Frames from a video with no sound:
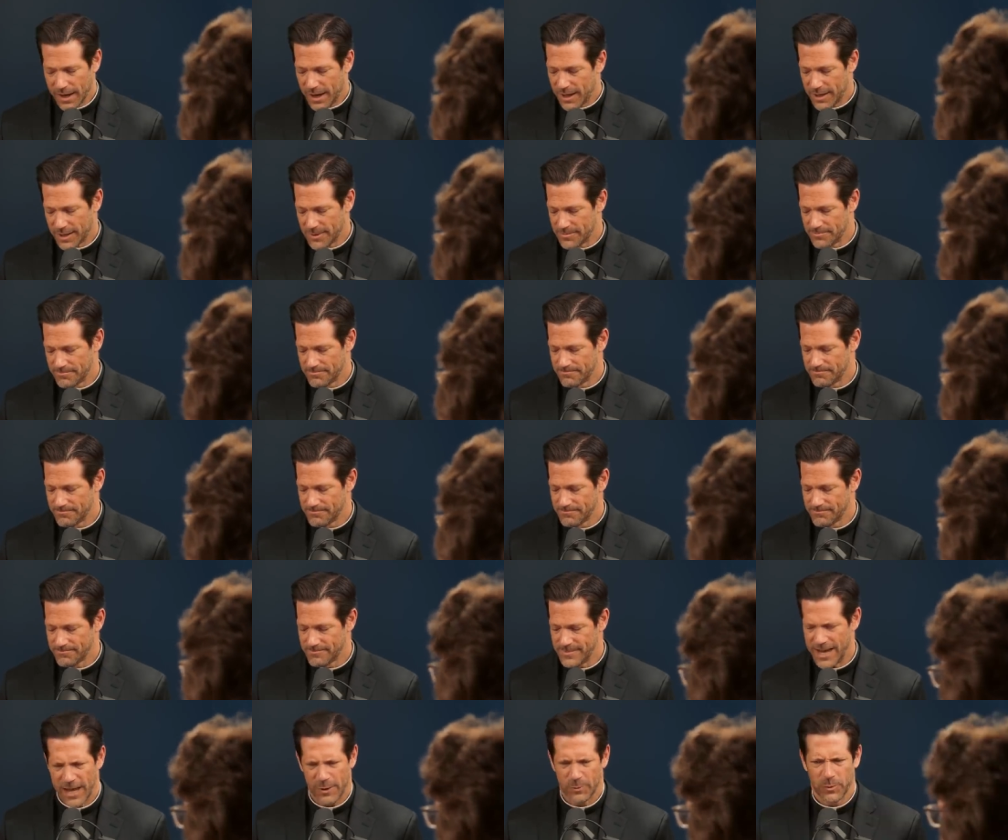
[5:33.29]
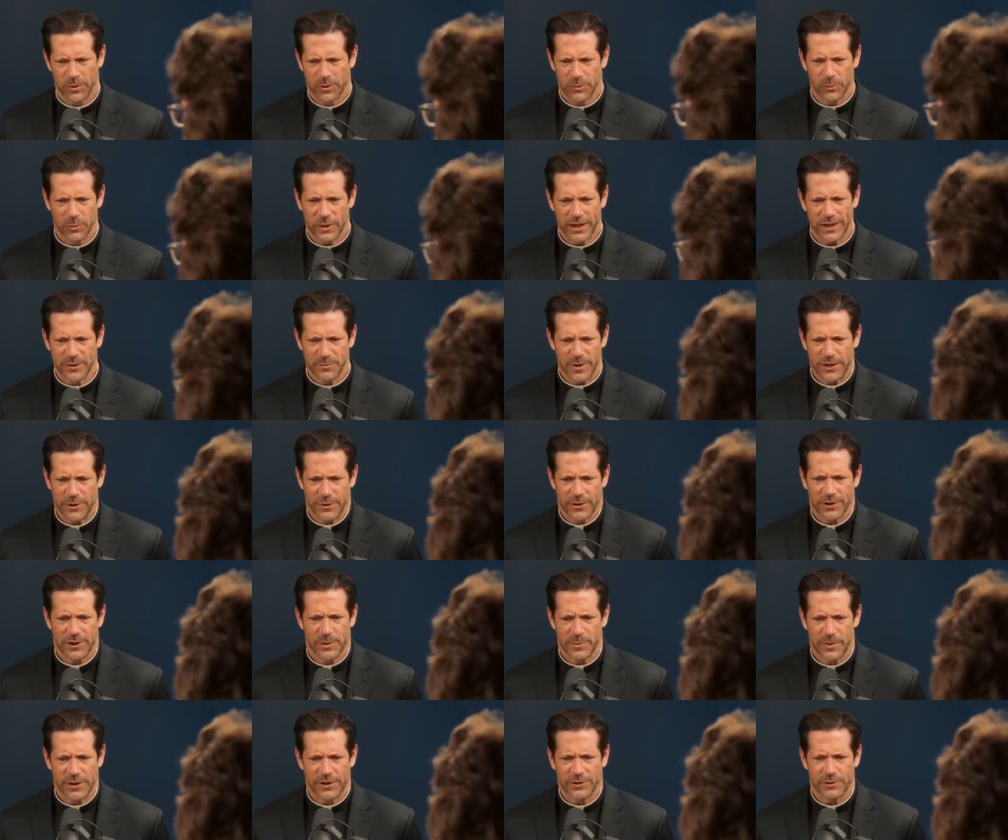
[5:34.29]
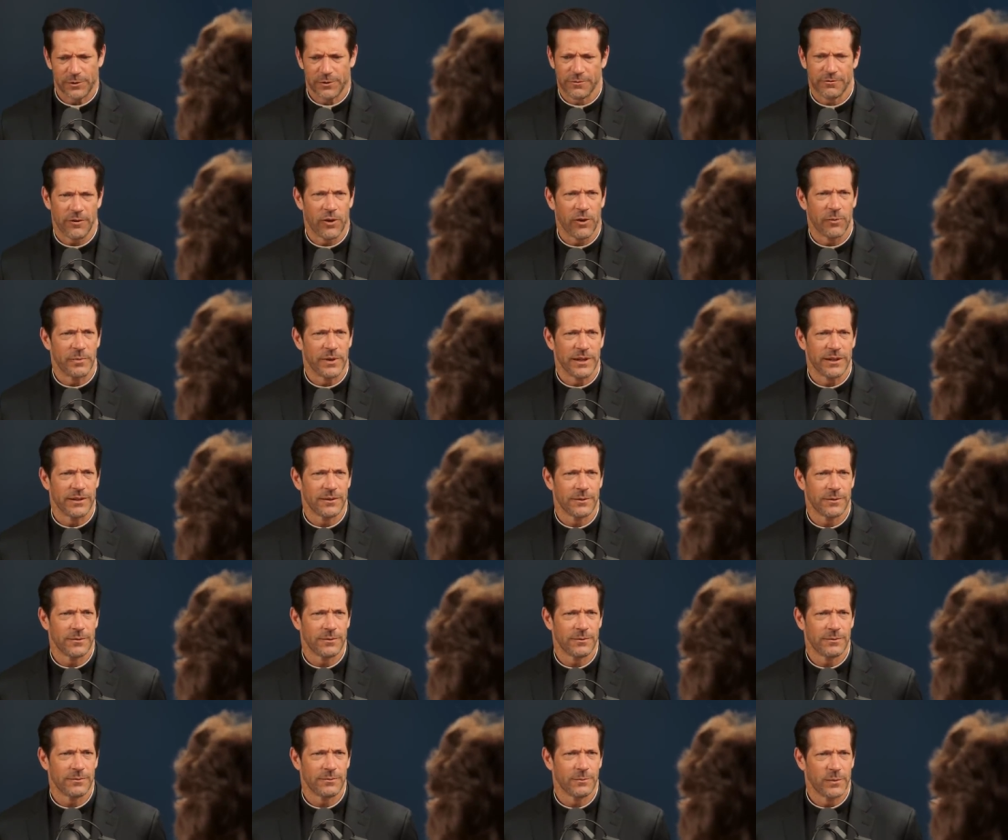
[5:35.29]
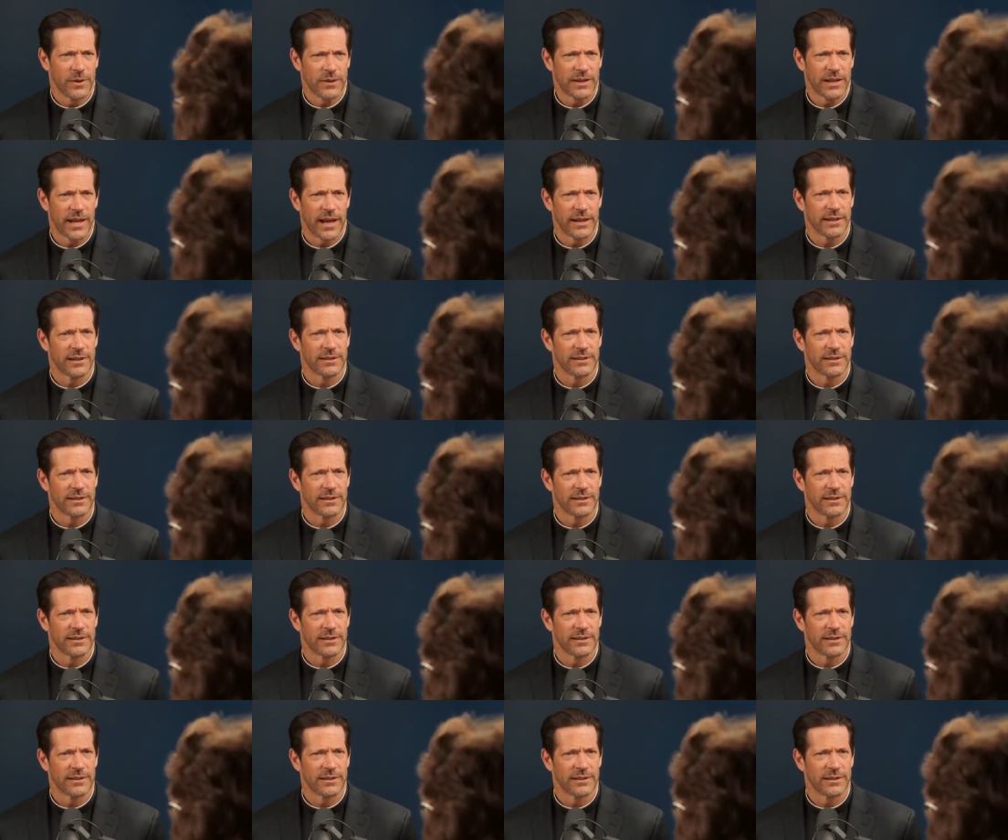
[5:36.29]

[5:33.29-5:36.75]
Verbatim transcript: um yeah what, what yeah. has been your experience or involvement with well,